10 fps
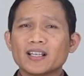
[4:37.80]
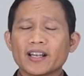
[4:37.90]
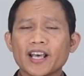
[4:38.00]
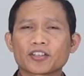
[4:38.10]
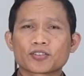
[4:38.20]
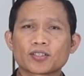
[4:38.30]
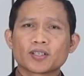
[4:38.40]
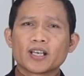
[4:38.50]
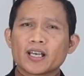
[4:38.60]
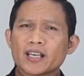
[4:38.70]
Next,
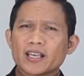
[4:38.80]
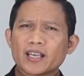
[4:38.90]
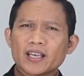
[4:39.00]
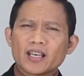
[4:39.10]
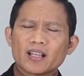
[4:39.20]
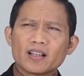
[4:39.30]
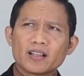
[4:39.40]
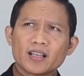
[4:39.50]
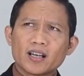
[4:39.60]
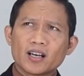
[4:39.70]

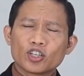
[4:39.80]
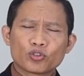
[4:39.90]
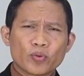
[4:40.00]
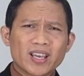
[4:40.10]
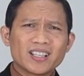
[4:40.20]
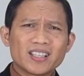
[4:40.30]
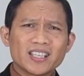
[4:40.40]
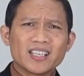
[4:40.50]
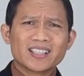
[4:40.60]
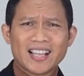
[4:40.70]
in the
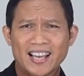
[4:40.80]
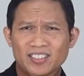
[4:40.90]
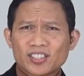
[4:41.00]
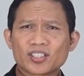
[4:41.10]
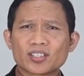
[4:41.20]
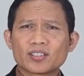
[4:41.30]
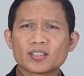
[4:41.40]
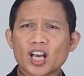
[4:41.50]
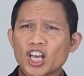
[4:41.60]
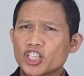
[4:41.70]
2010s,
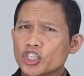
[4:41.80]
a